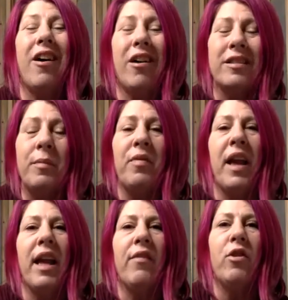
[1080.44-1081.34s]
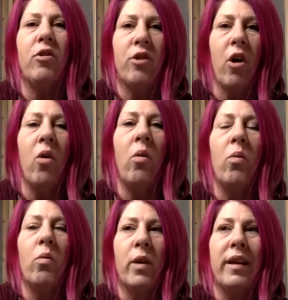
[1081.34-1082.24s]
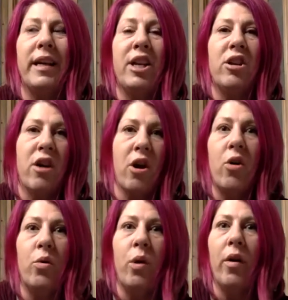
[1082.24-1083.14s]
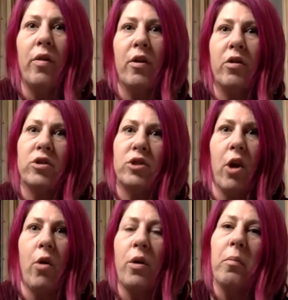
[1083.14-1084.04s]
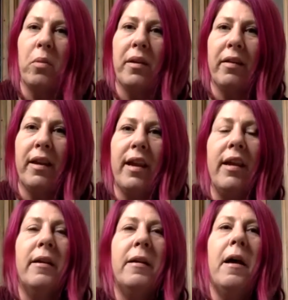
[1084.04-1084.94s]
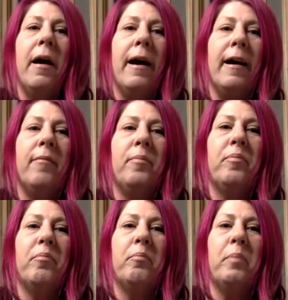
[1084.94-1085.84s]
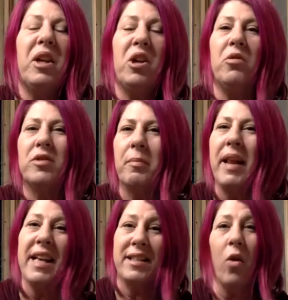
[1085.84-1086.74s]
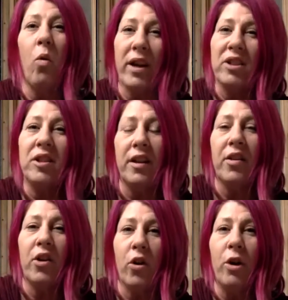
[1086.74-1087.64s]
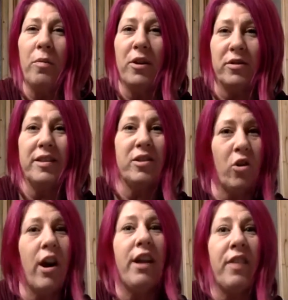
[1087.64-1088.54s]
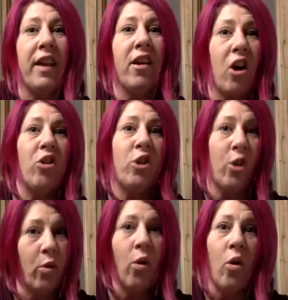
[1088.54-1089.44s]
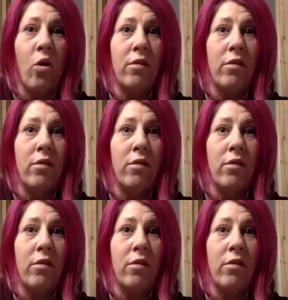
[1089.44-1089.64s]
awesome thing if you don't really know the show completely, but somebody has a question in the group. There's this great thing called Google,